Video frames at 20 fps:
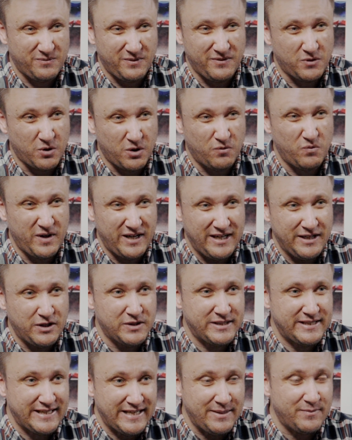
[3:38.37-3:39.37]
We've got a really
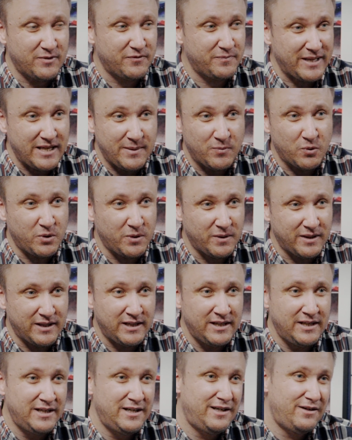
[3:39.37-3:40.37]
good team of people who are